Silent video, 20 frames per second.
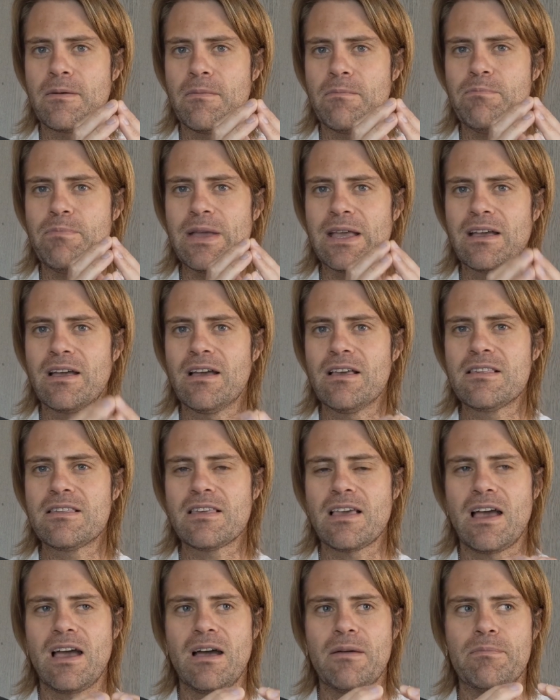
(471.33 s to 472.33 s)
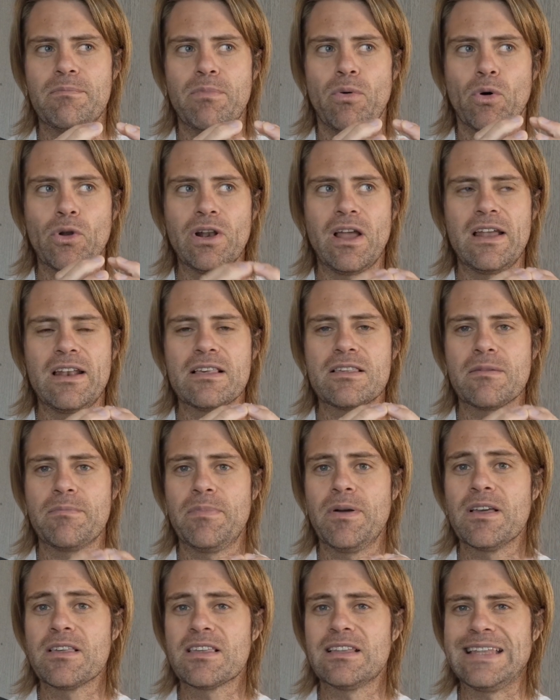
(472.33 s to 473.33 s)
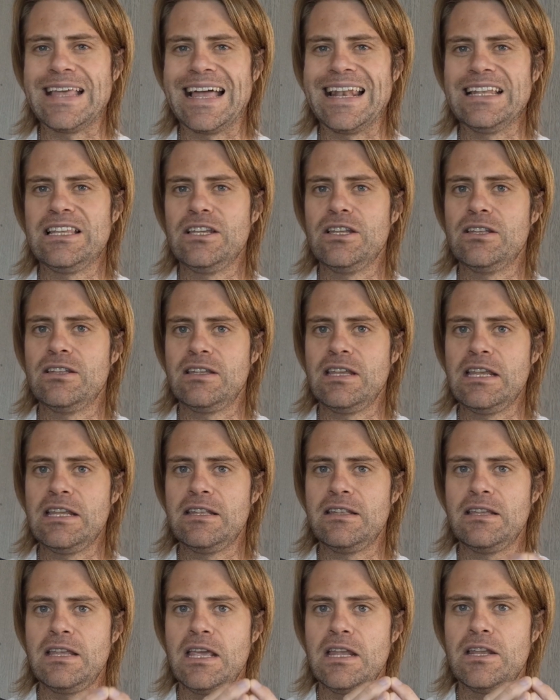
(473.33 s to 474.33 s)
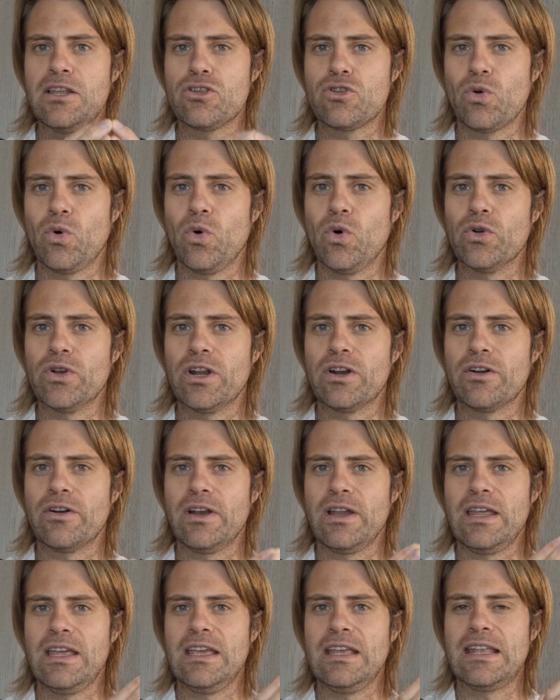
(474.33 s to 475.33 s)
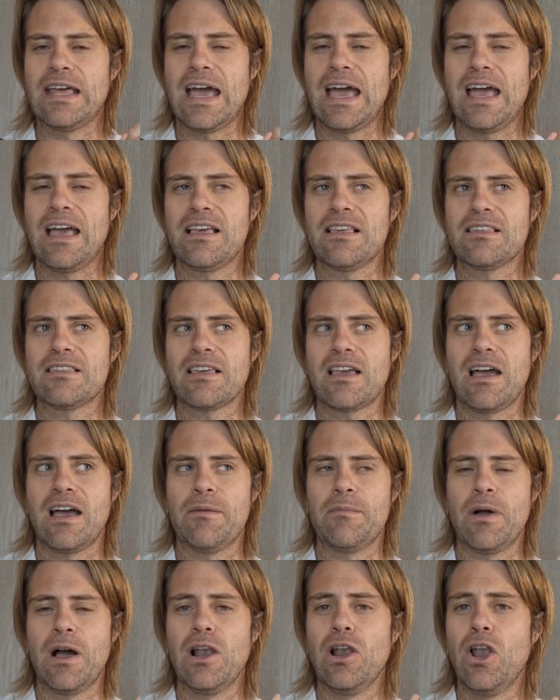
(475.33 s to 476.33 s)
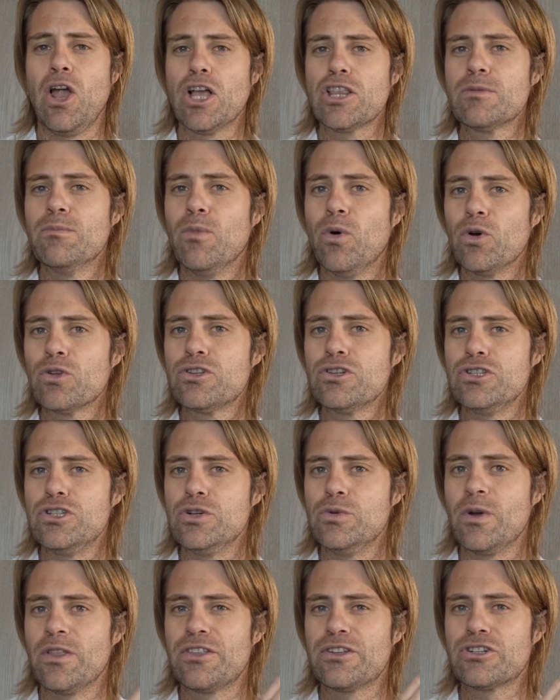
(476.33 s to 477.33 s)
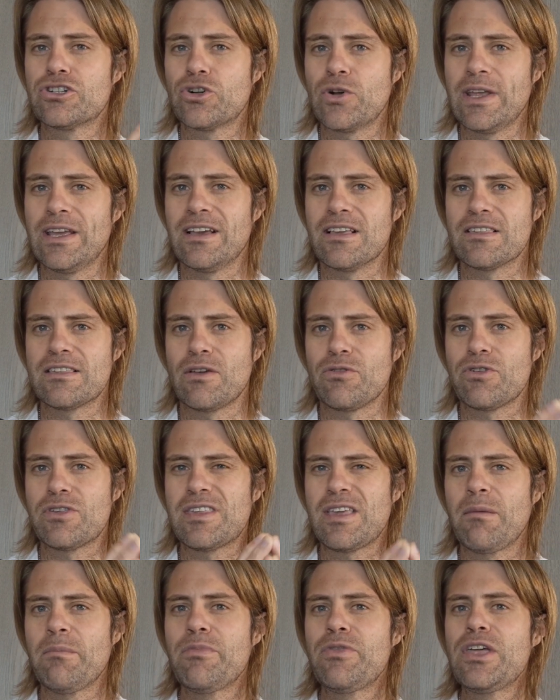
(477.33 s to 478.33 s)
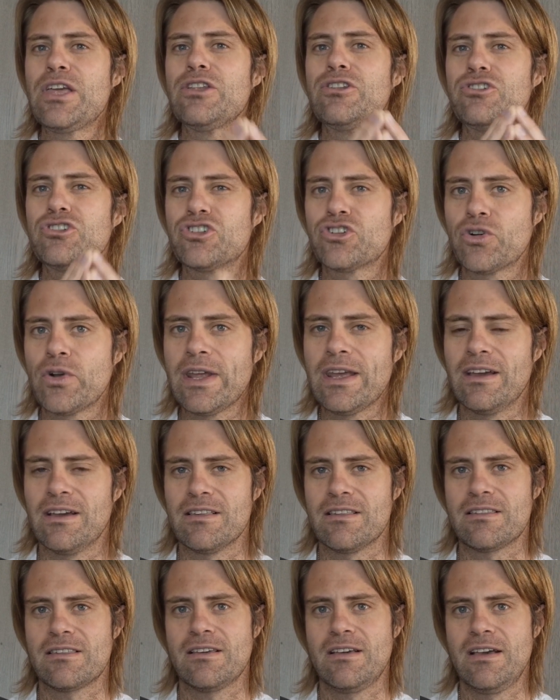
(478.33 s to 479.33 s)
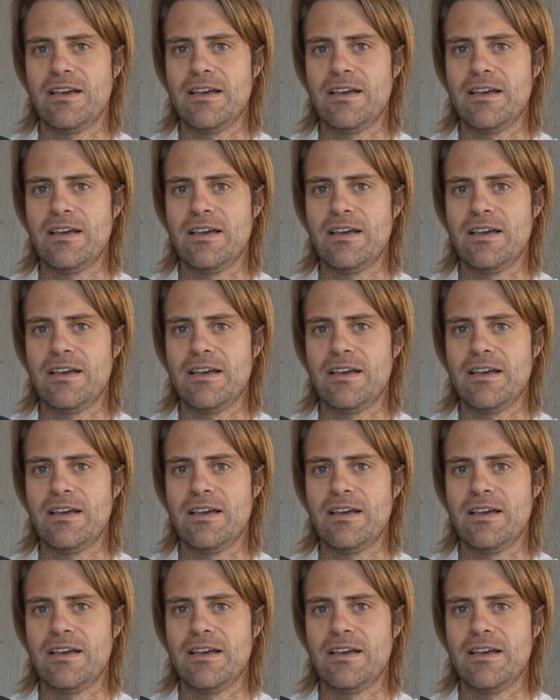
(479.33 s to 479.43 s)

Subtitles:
because borderline is a personality disorder, it has a lot more to do with triggers. So something triggers